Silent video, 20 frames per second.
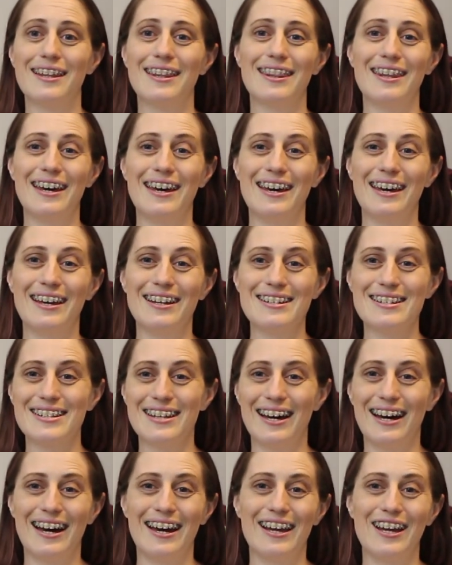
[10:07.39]
that
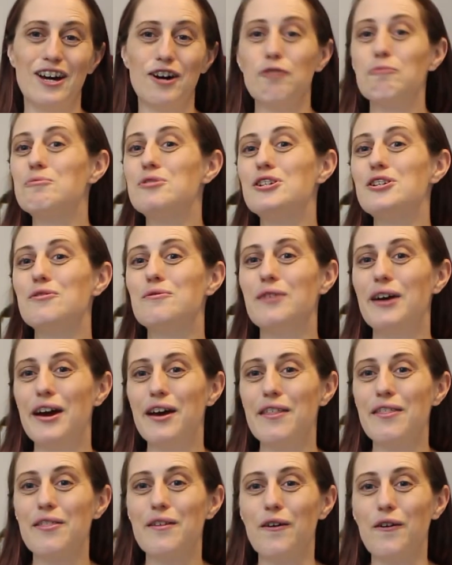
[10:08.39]
I helped you
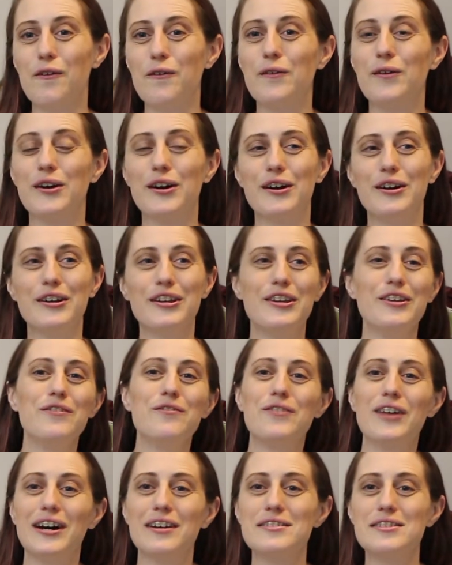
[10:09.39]
with or you
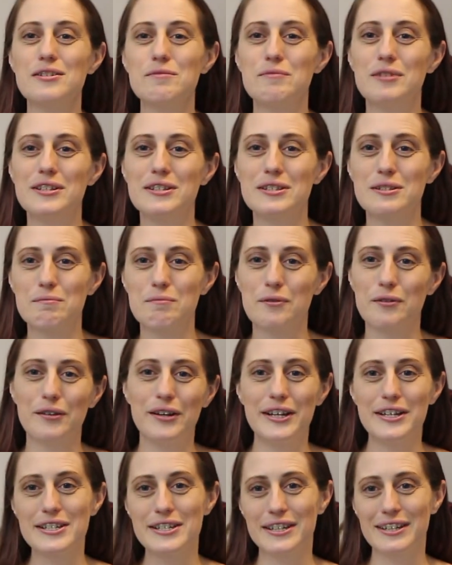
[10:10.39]
found some
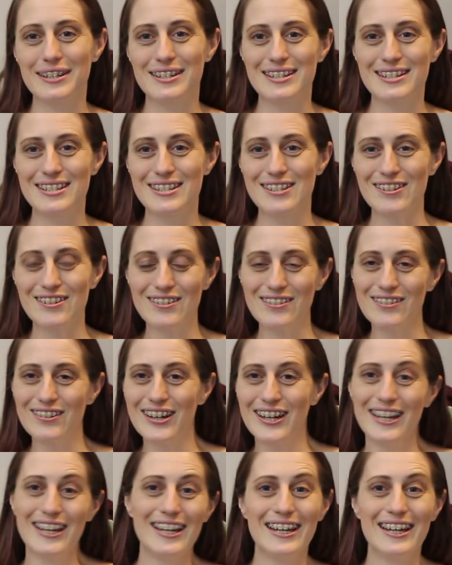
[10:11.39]
inspiration to